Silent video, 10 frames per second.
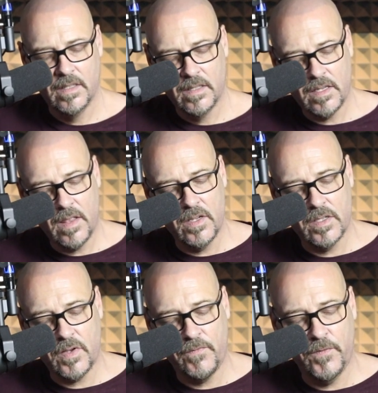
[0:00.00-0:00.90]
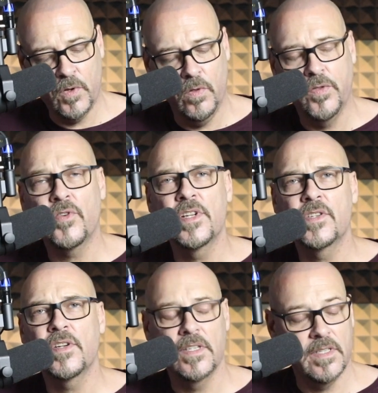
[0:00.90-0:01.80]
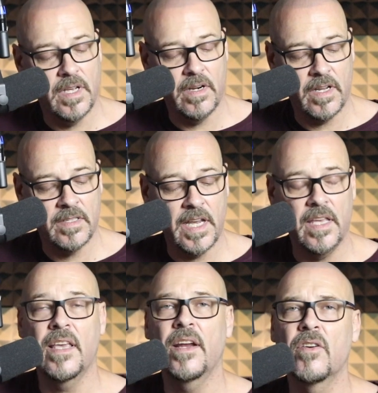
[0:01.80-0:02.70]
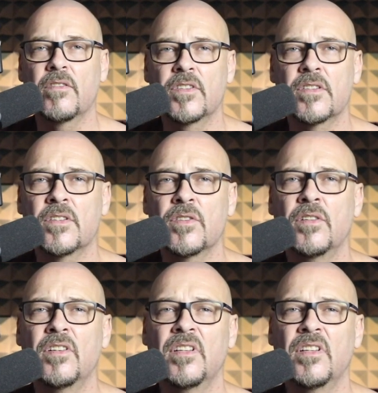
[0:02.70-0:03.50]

So those full 3 strings there are taken care of because it's all